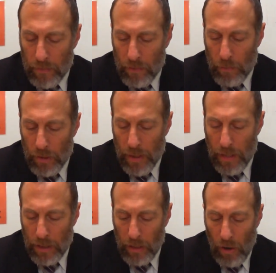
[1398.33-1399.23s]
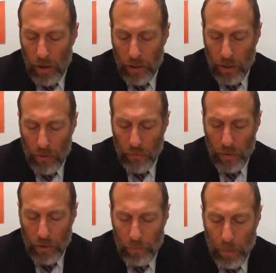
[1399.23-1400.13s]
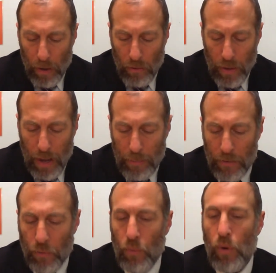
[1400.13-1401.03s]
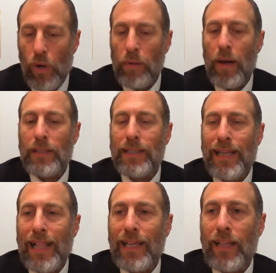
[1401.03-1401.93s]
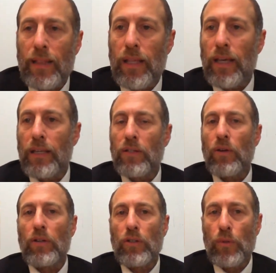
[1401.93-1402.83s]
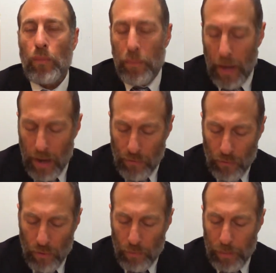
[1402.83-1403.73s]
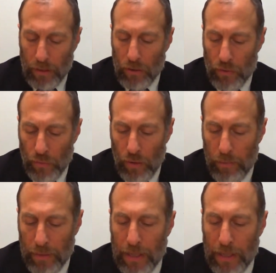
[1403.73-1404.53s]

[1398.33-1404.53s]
What it says, if we're worried about selling things in order to pay for a Pidyon Shvuyim,